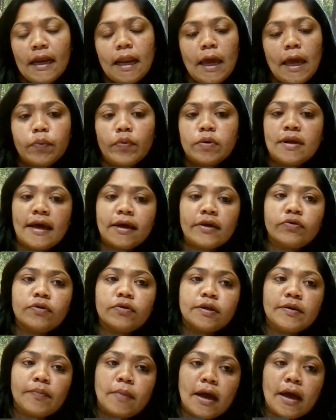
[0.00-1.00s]
Again, I would
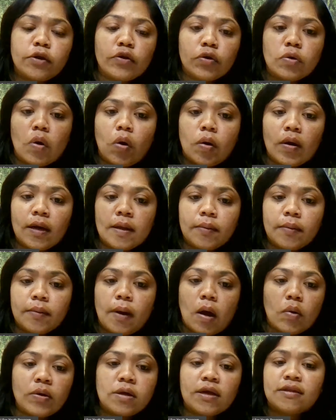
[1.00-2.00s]
like to remind you
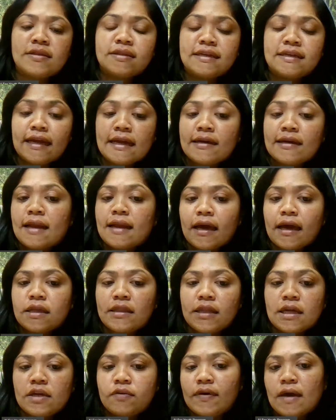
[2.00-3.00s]
all about the
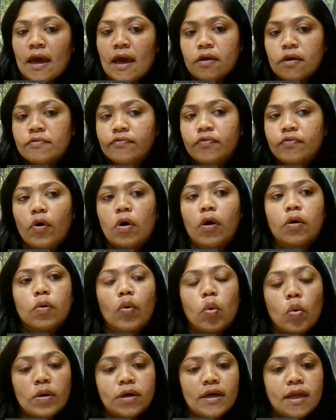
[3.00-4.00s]
deadline that we have
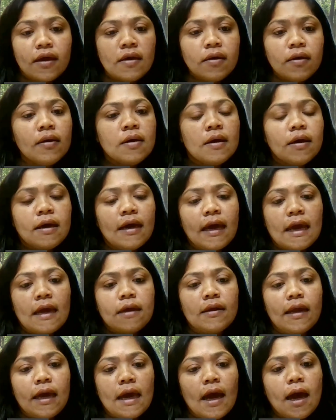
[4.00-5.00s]
for voting
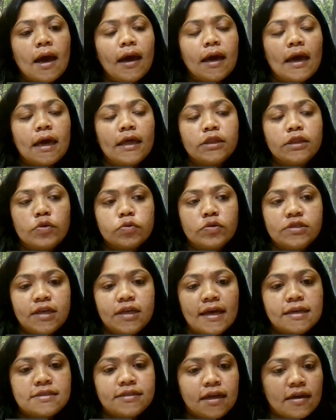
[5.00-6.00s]
in AI
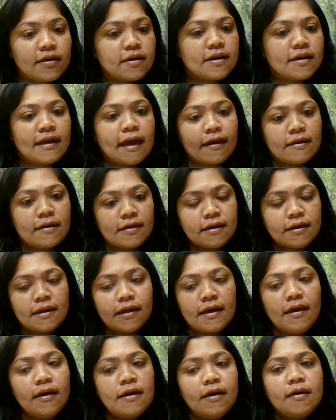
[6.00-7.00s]
Enthusiast 100
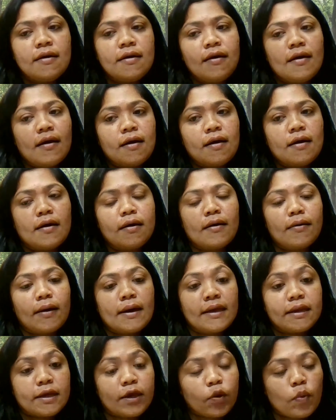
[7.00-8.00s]
category.
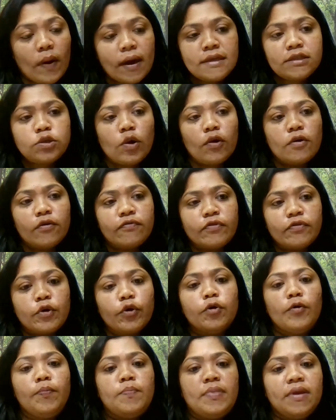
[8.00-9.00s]
I request all
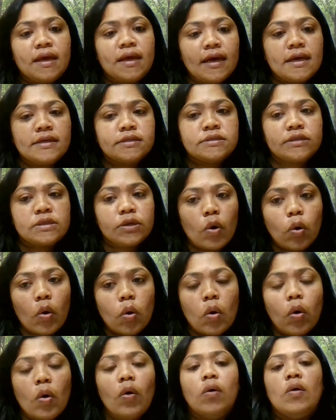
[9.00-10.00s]
of you, please
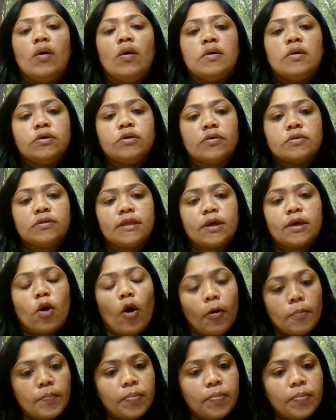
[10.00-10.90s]
go to